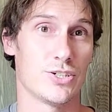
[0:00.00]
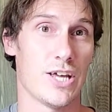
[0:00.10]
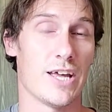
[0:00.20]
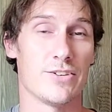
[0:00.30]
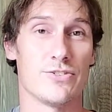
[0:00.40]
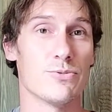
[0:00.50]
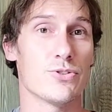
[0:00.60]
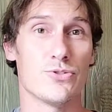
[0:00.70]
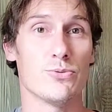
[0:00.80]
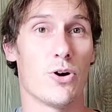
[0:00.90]
And you
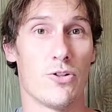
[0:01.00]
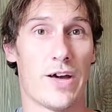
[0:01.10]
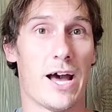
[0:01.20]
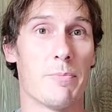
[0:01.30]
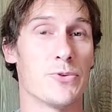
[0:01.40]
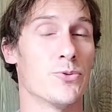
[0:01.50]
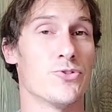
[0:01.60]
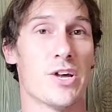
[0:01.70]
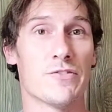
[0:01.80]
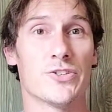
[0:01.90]
can do all that, but you'll
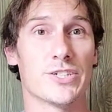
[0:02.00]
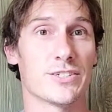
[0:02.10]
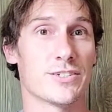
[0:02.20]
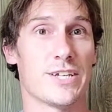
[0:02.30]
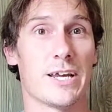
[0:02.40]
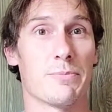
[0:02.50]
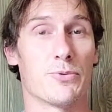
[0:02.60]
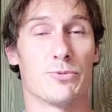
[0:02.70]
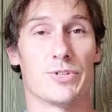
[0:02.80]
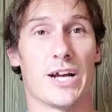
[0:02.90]
never escape
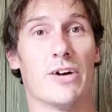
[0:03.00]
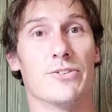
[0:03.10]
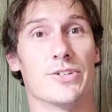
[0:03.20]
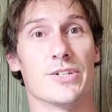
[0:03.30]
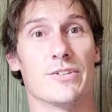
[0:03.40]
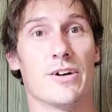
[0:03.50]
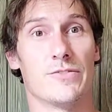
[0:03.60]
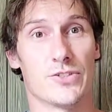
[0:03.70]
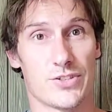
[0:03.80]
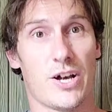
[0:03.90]
the reality of
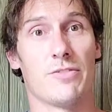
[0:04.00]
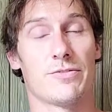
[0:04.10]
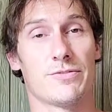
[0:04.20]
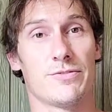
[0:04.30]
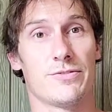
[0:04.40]
yourself.